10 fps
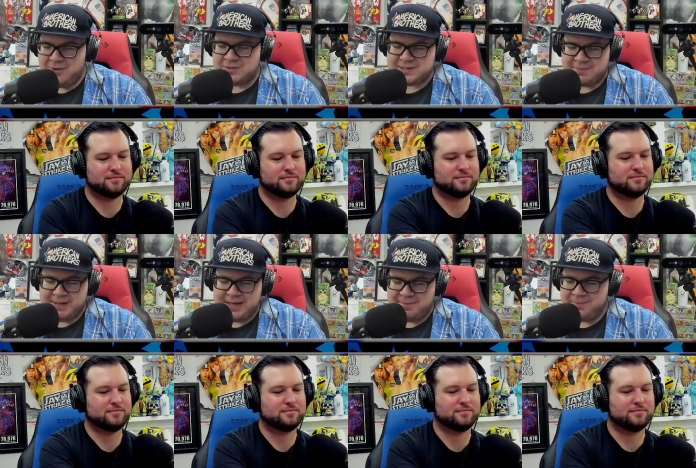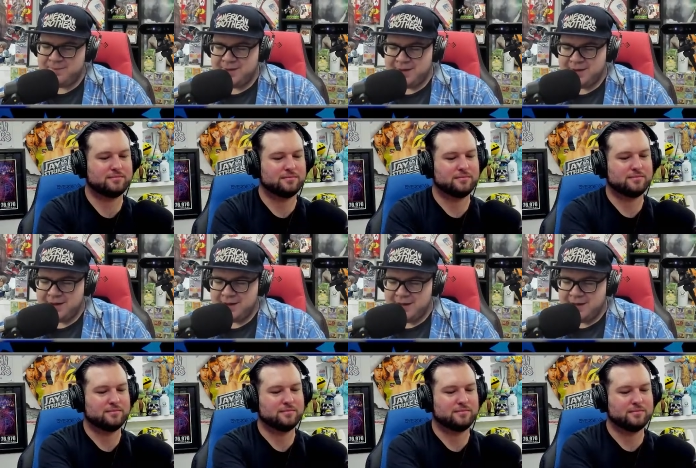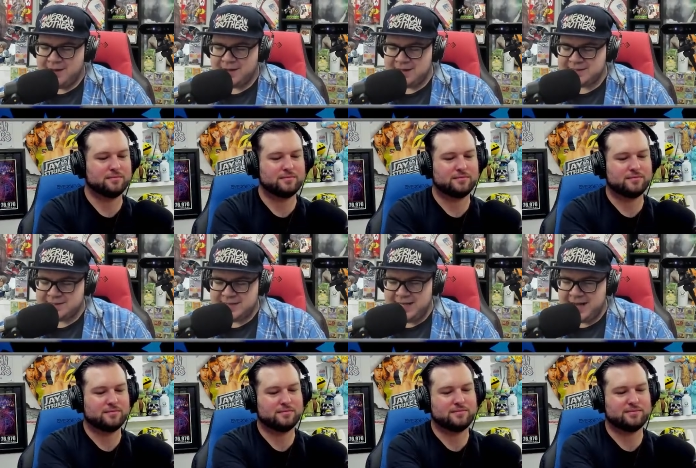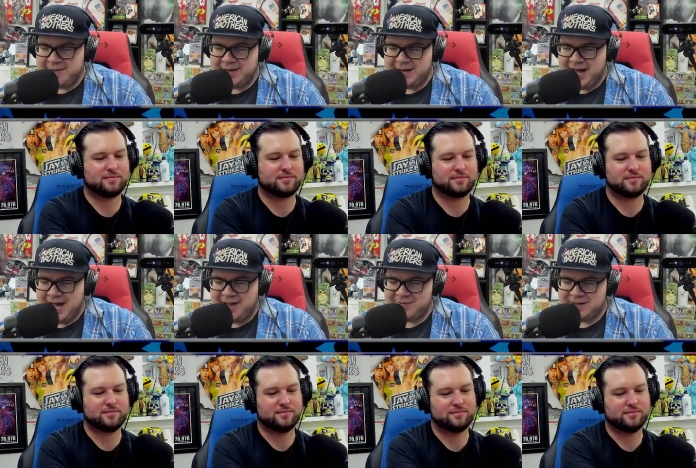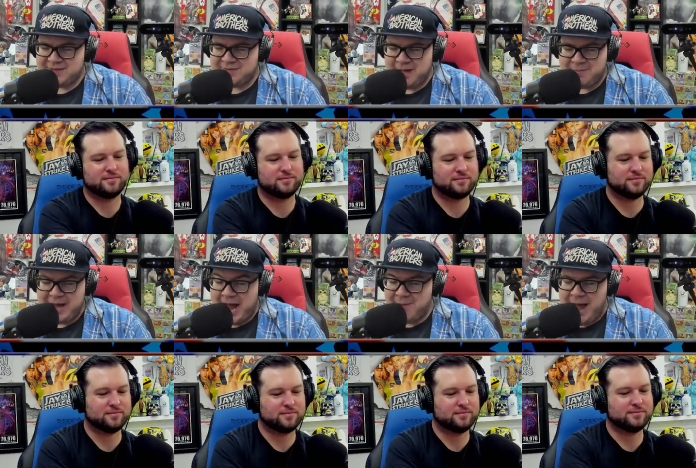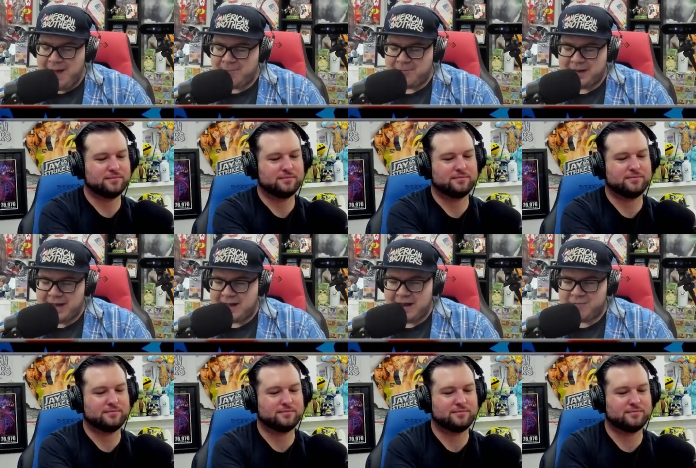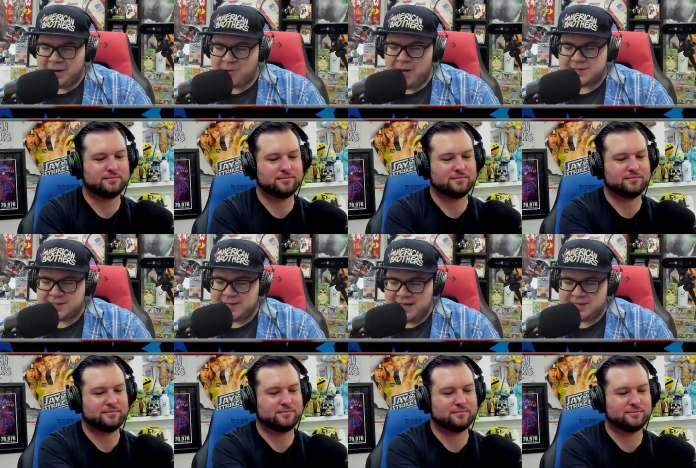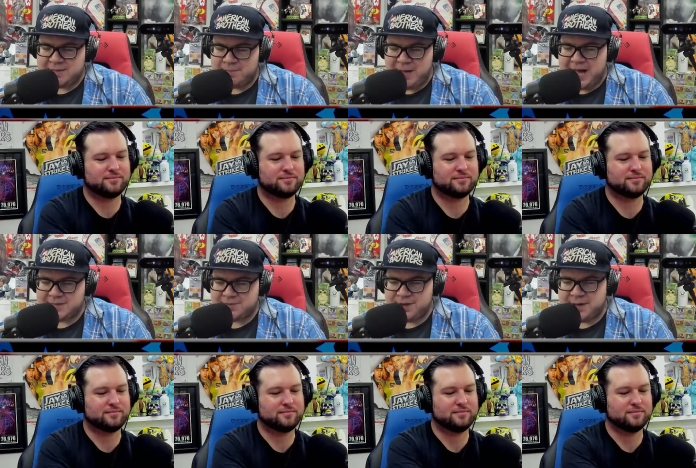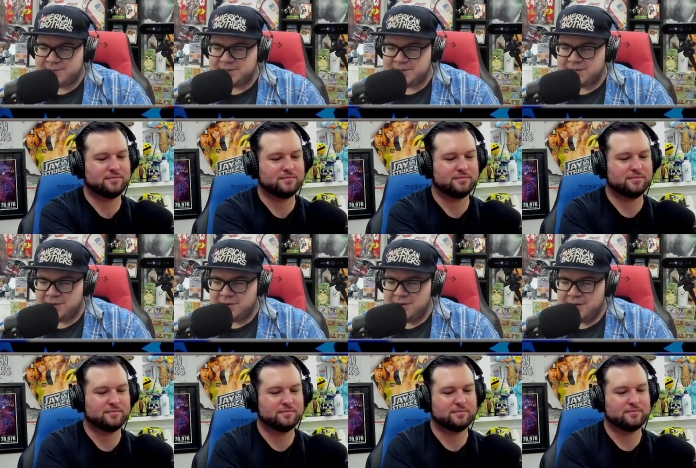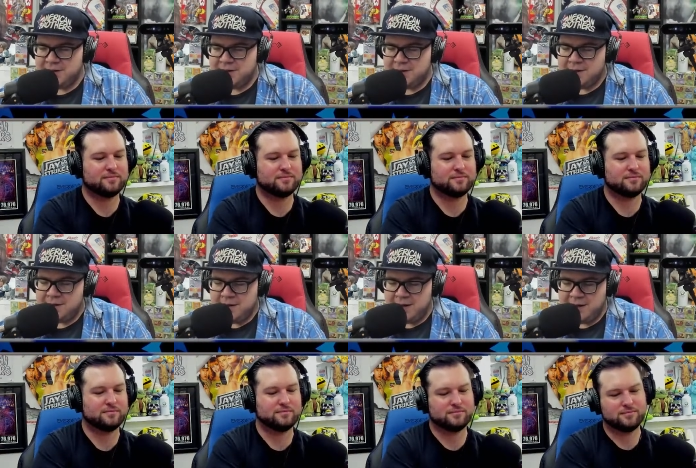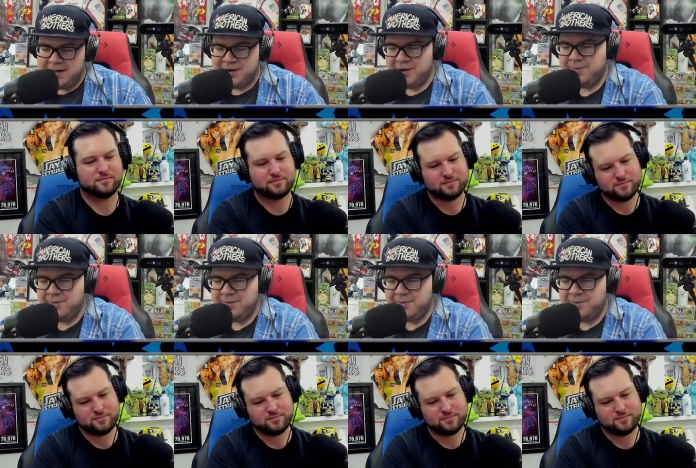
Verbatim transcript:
Speaker 1: I mean, let's see. I mean, I this. I mean, I'm happy we got that Rayquaza, and that's a massive hit. But still, you know,